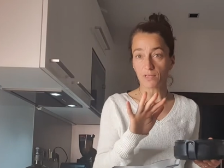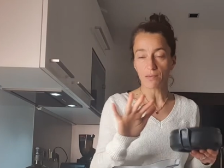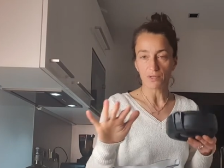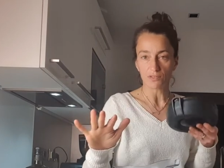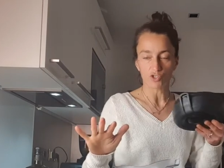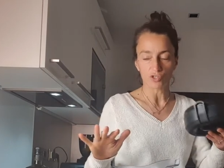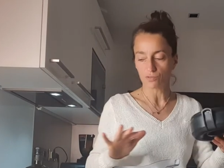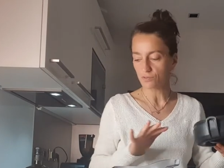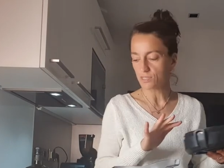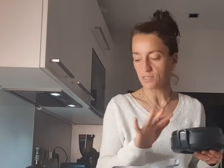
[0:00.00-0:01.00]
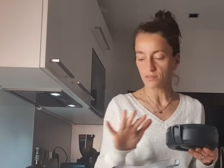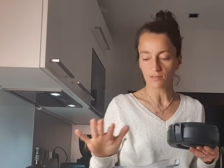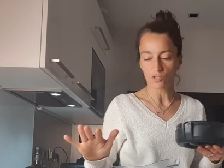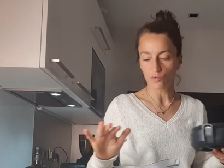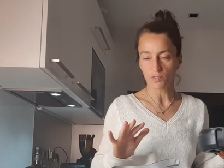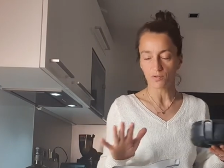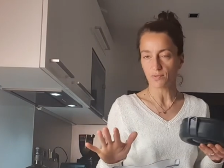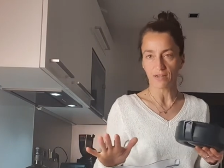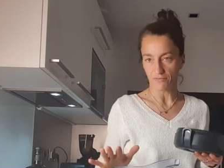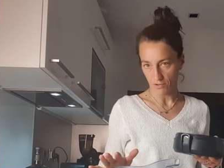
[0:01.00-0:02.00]
lemon juice and cumin or
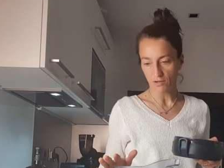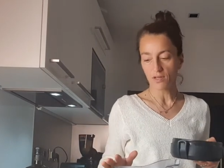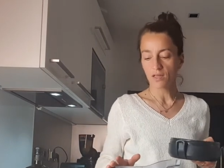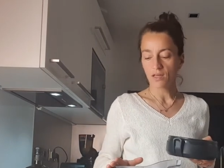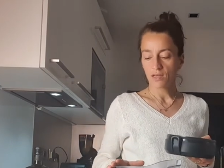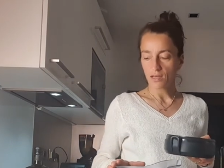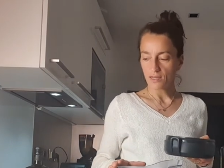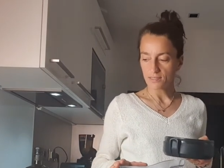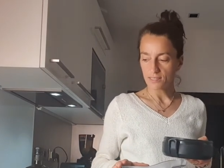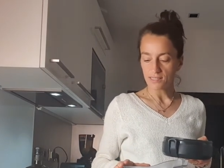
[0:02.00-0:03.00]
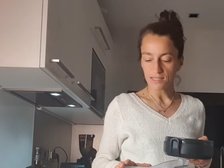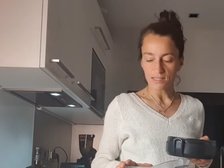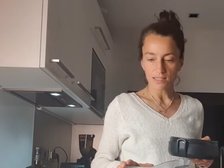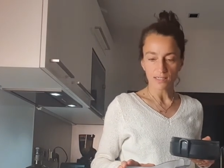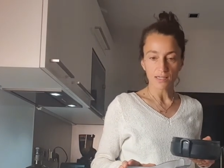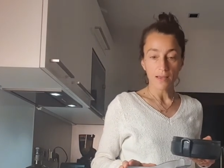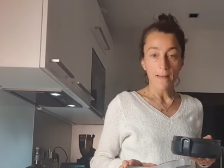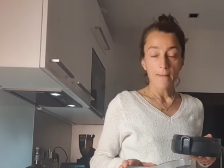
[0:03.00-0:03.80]
whatever to season.